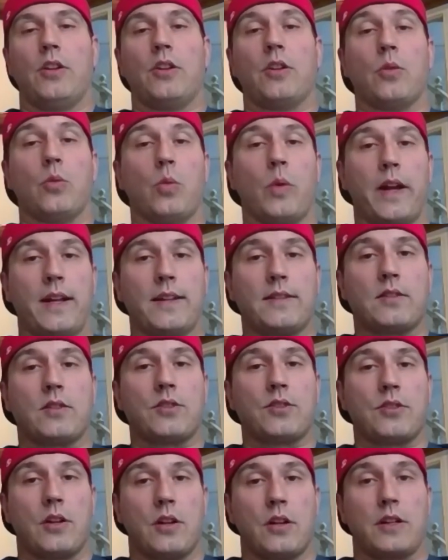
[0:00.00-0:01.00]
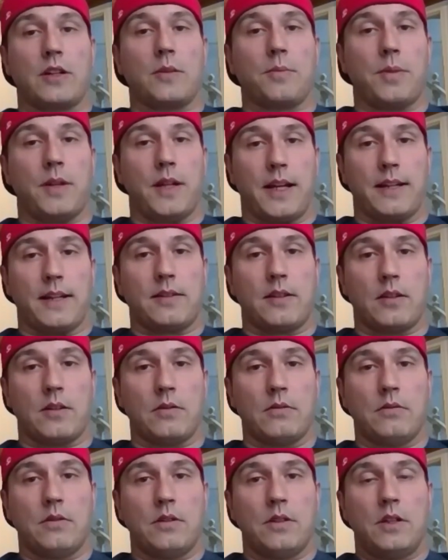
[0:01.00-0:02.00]
your weights are starting to
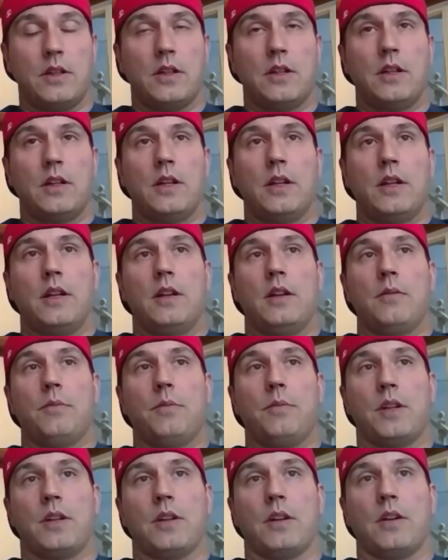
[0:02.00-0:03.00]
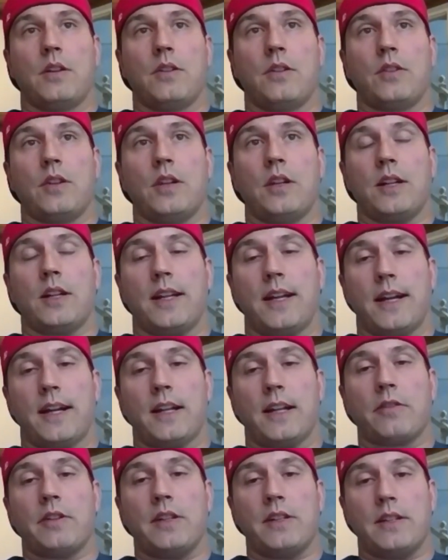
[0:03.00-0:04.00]
plateau because in a
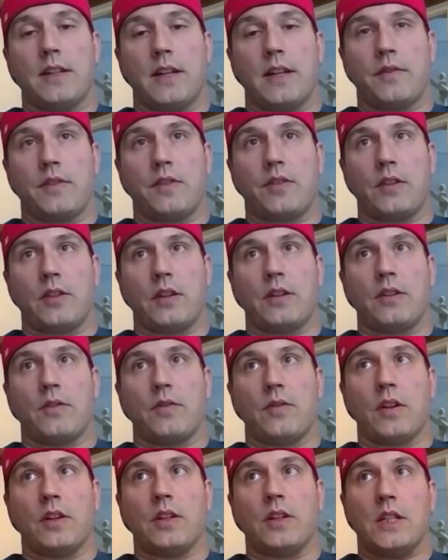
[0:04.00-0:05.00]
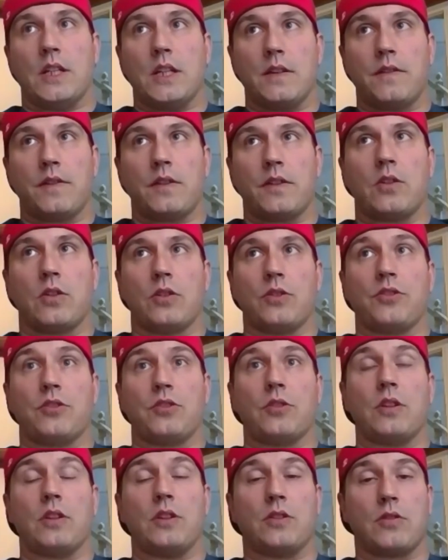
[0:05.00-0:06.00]
calorie deficit, it's very difficult
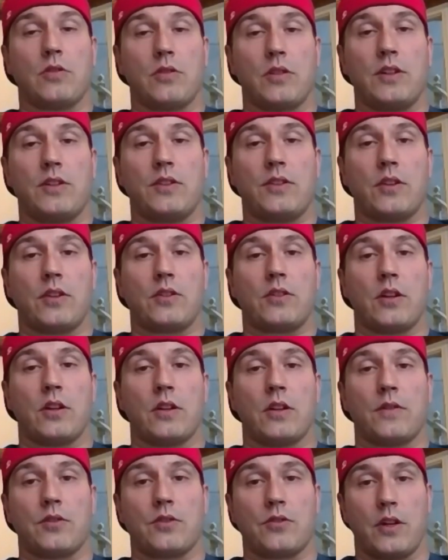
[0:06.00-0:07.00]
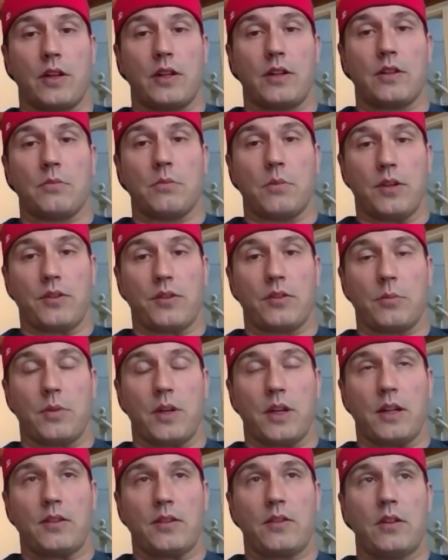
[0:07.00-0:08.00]
to increase a ton of strength and muscle
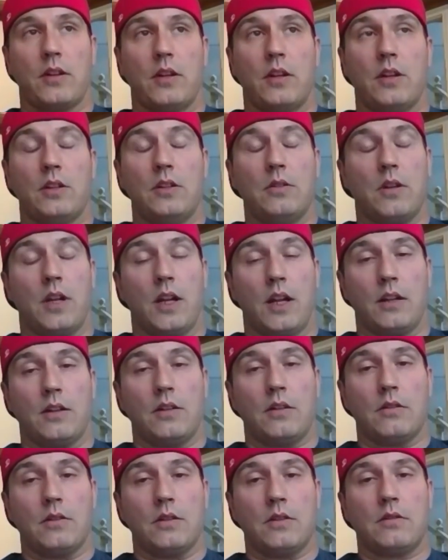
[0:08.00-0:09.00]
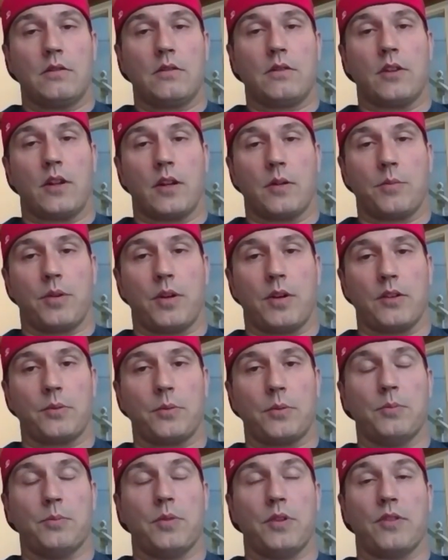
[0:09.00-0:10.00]
mass. You can do it, it's not
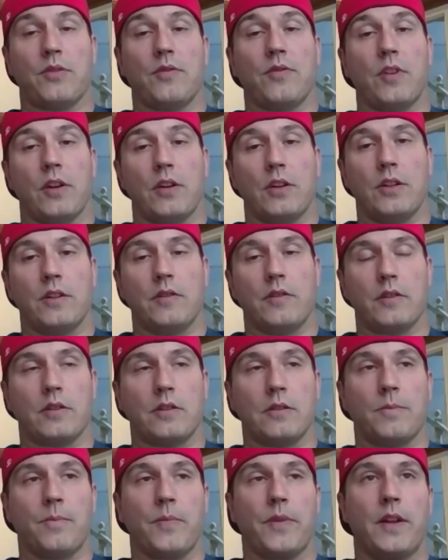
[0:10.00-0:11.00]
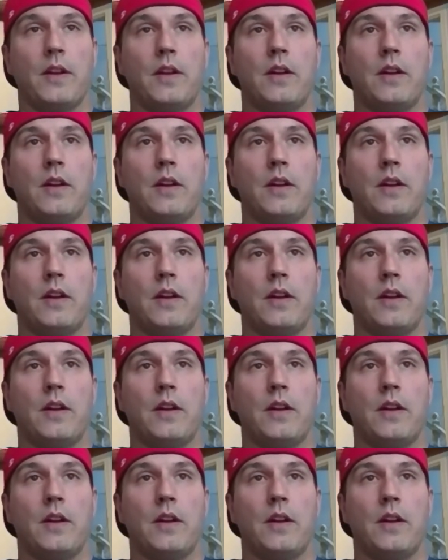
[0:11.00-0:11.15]
impossible, but it's very difficult.